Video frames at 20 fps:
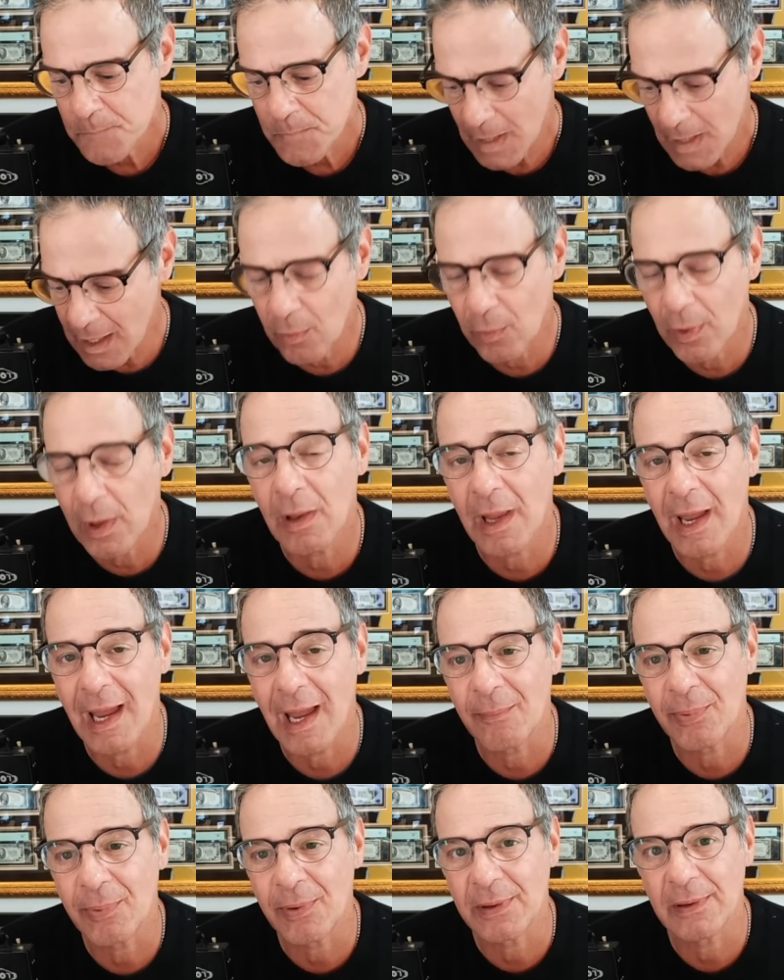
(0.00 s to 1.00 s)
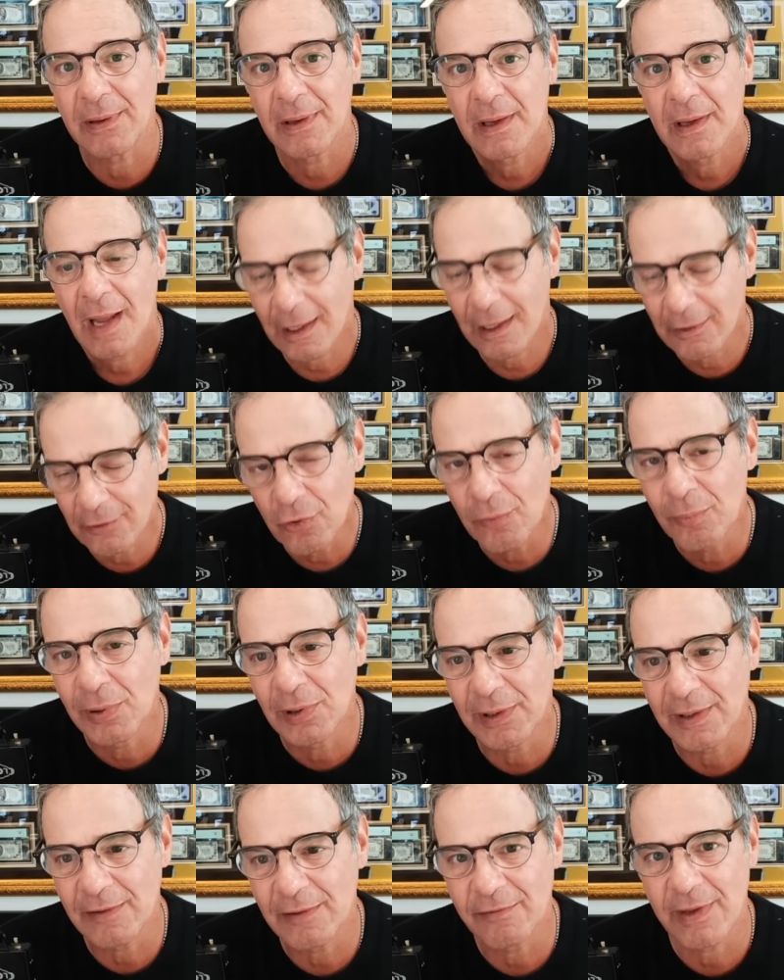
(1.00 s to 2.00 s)
it will happen. I do
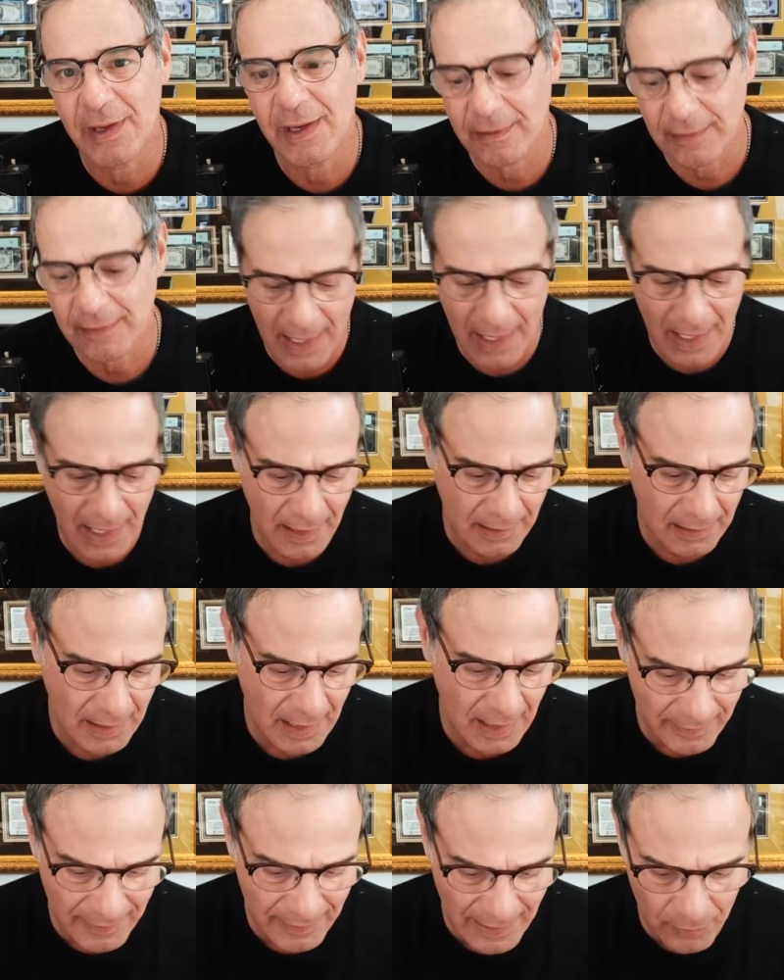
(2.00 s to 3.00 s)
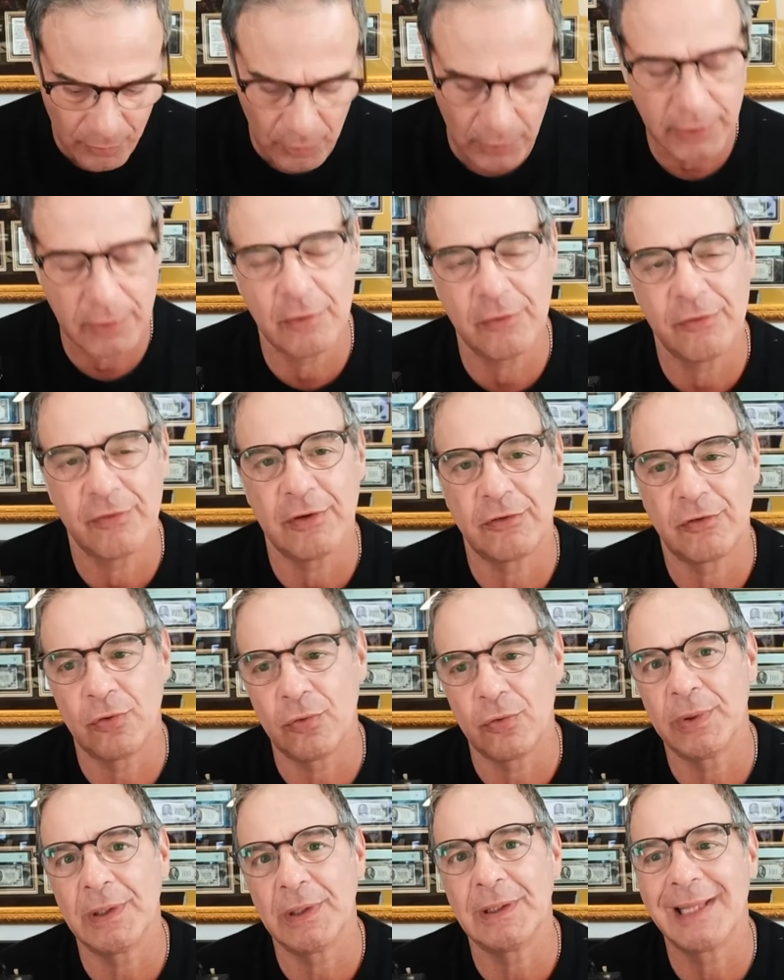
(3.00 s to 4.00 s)
believe that. And, and they will use it to
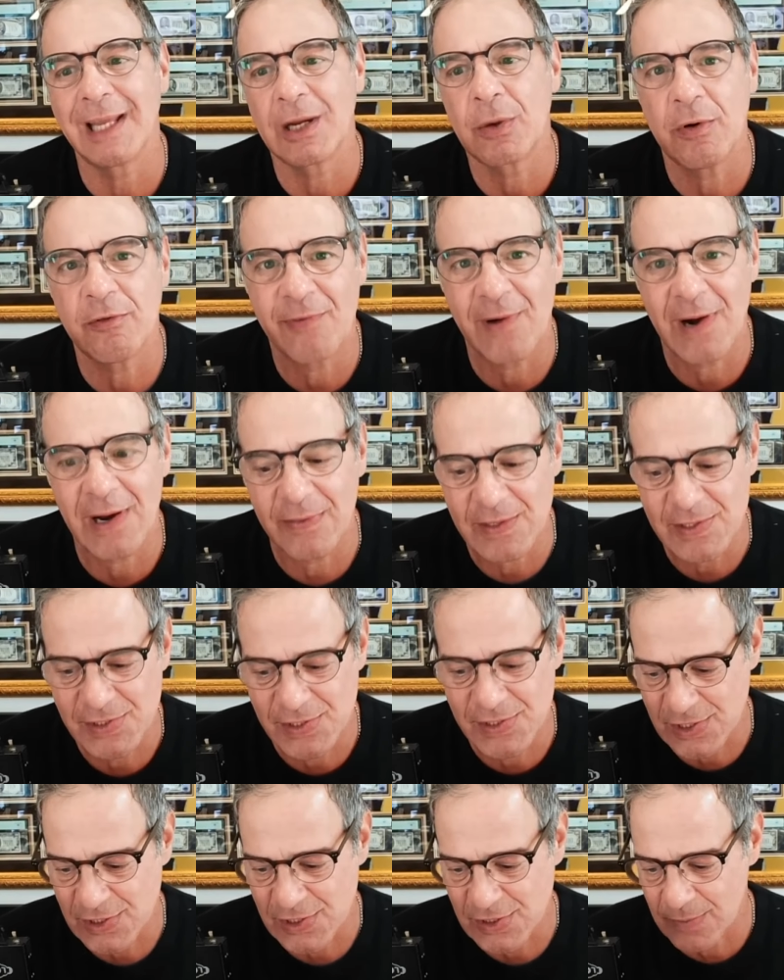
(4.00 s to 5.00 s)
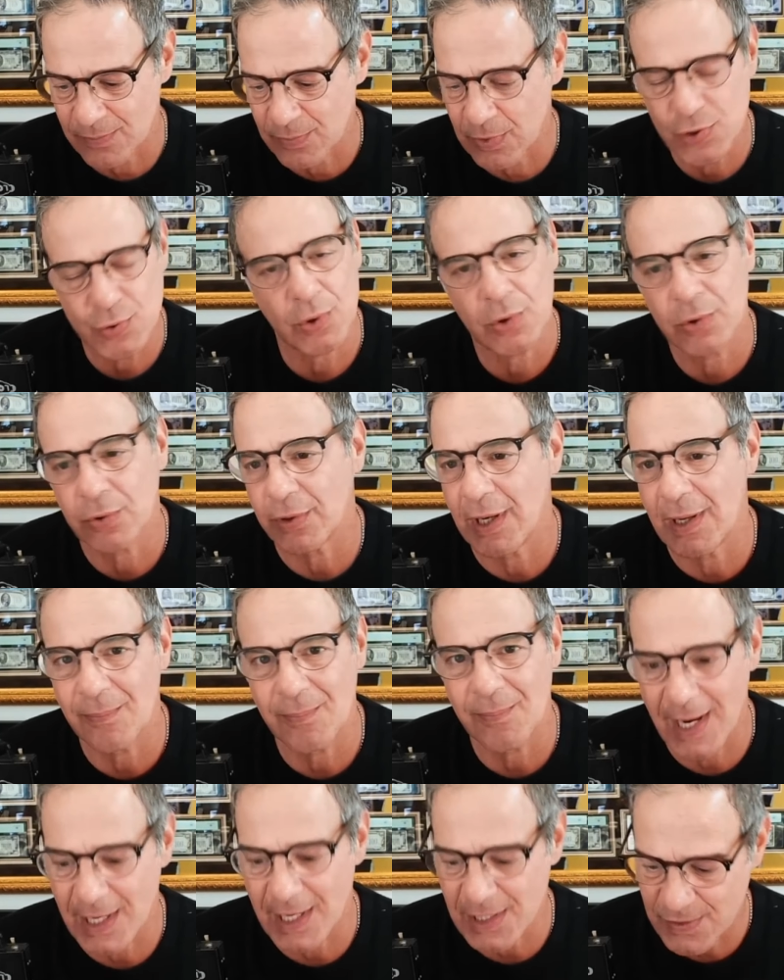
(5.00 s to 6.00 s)
reliquify the system, which will create
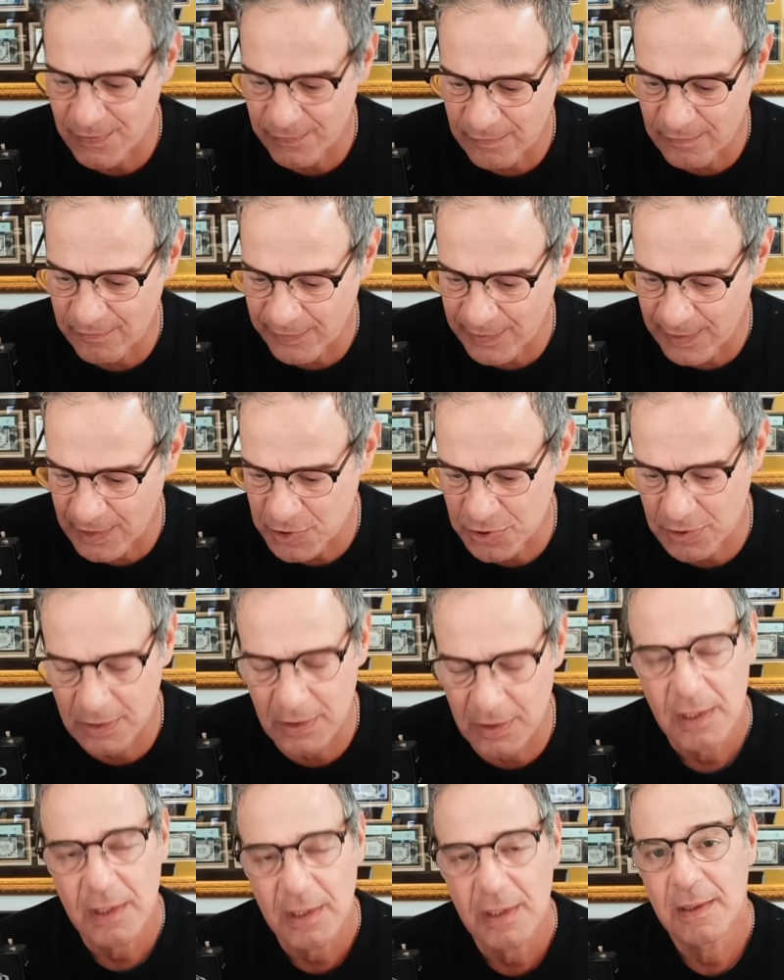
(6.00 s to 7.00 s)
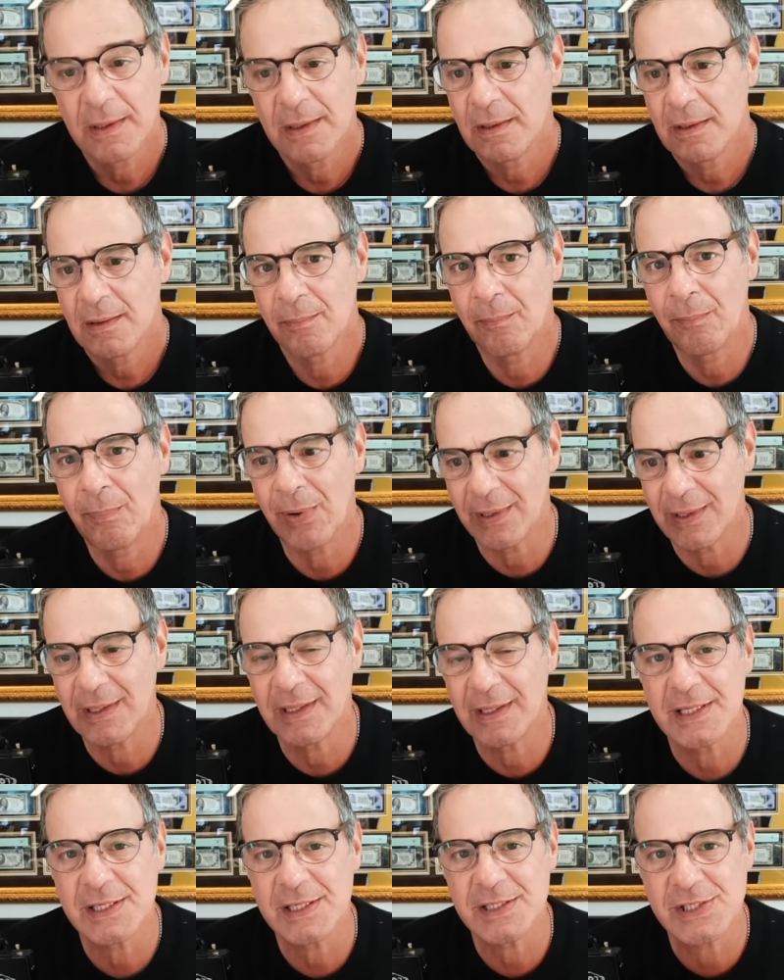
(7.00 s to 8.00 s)
massive inflation. But it
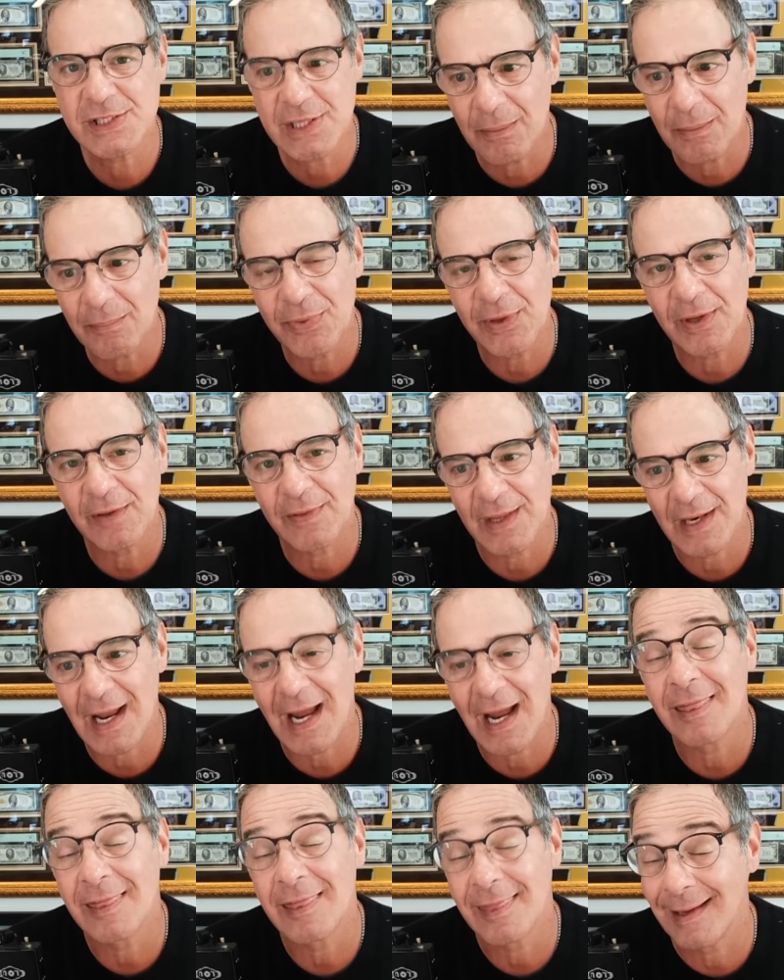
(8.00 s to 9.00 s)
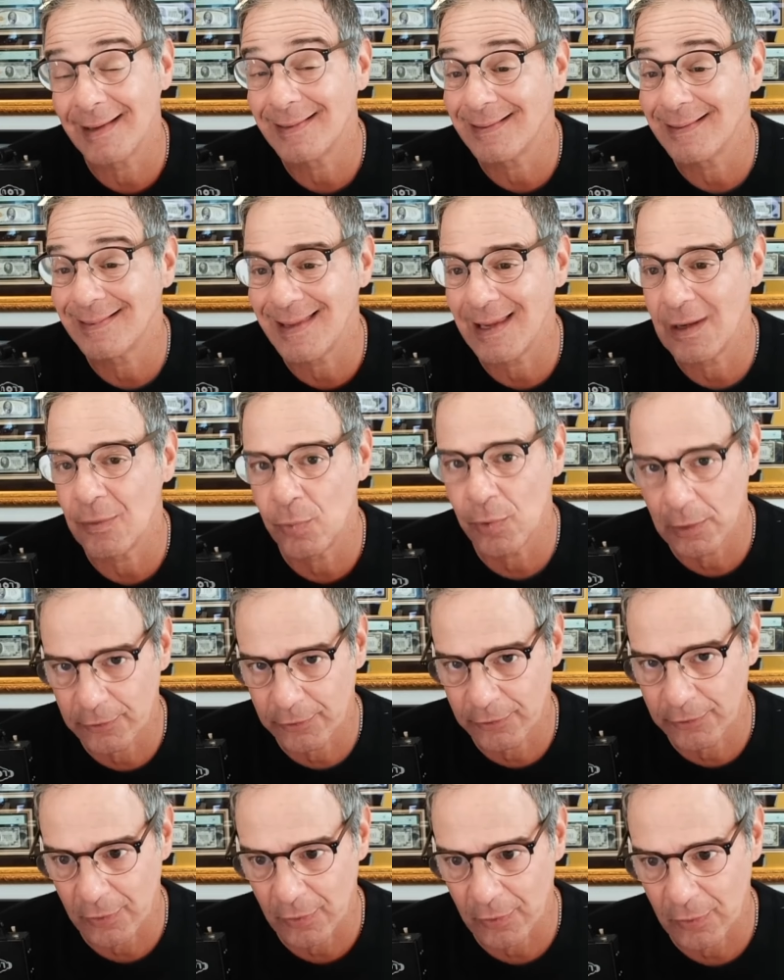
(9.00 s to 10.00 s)
is something that I think that they will
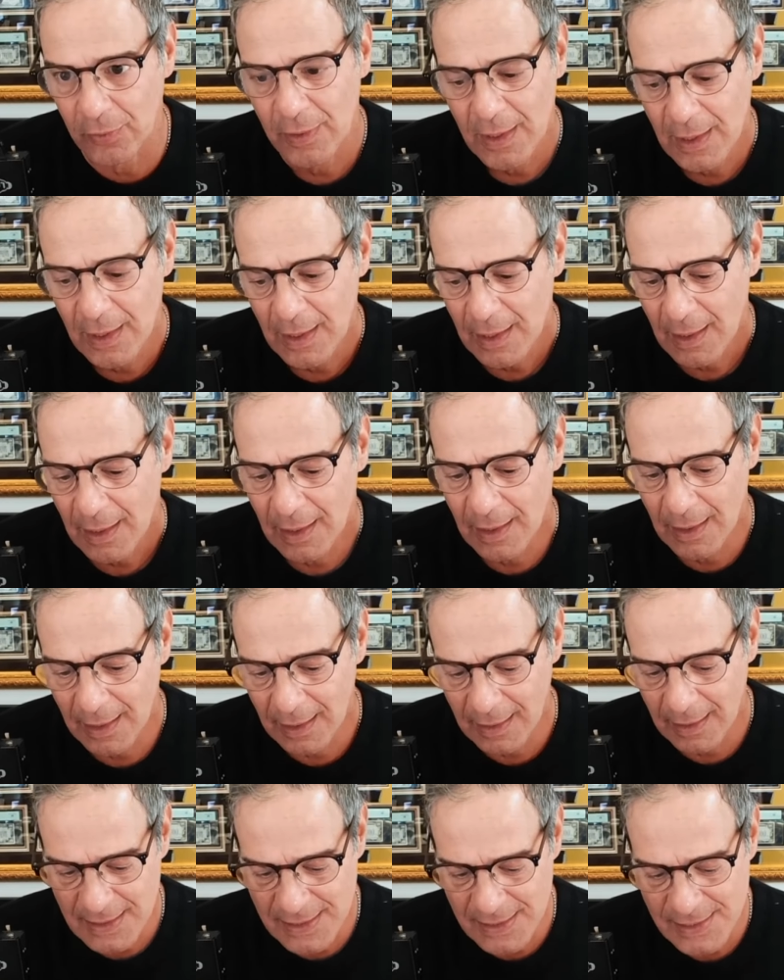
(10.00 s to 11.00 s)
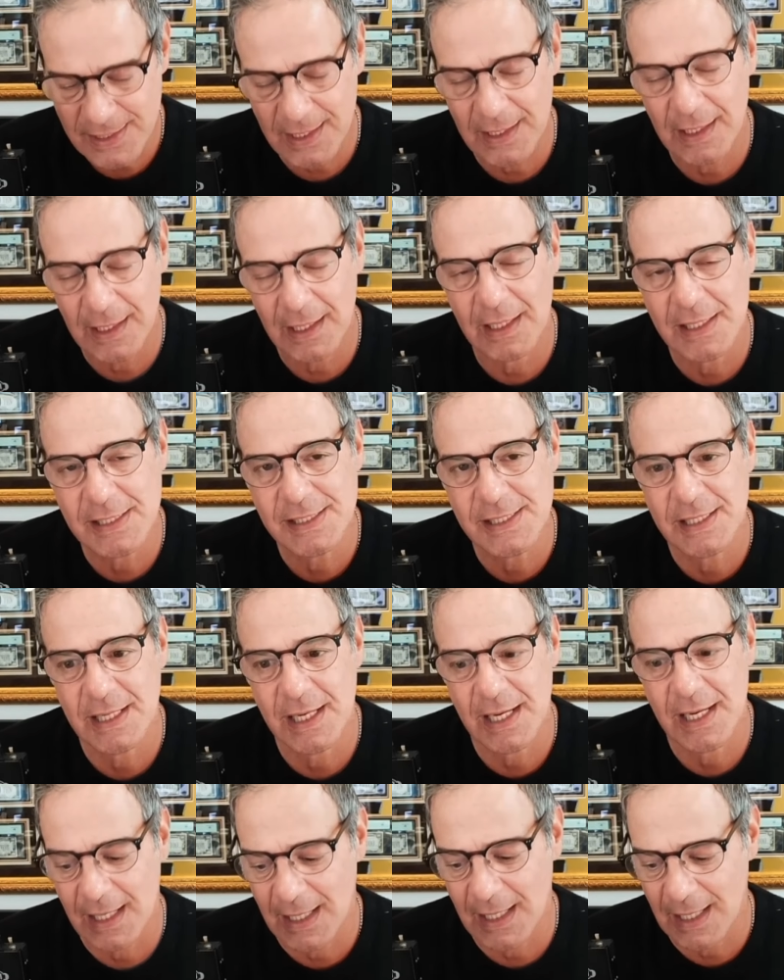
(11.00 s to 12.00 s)
do. Uh, it is a, is a,
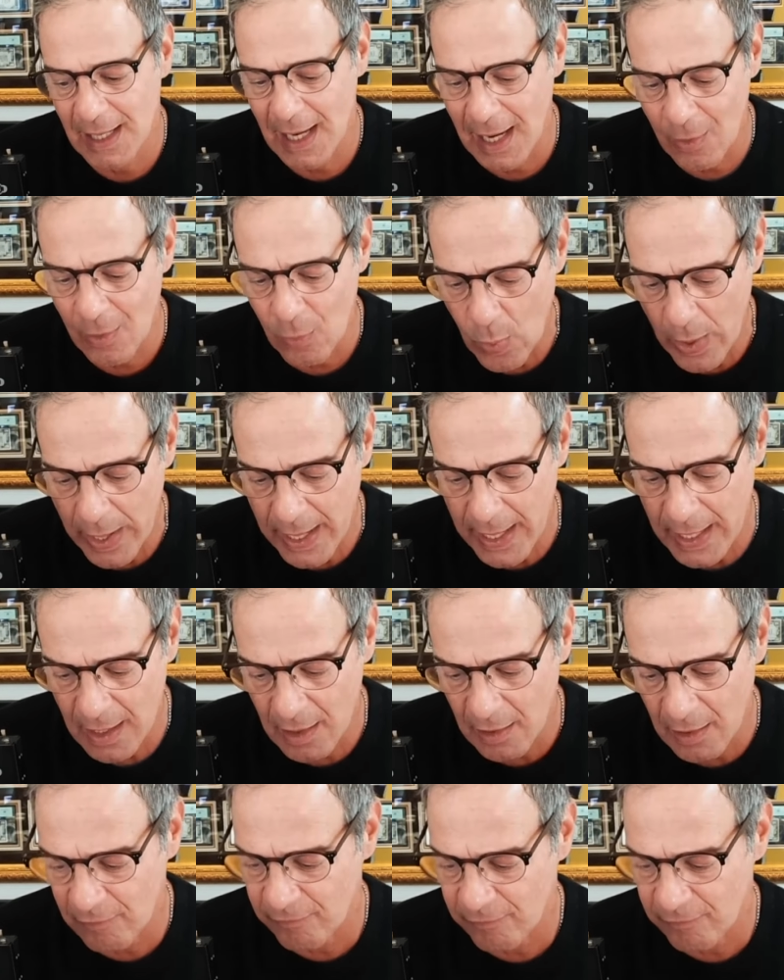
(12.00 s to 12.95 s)
a, a way of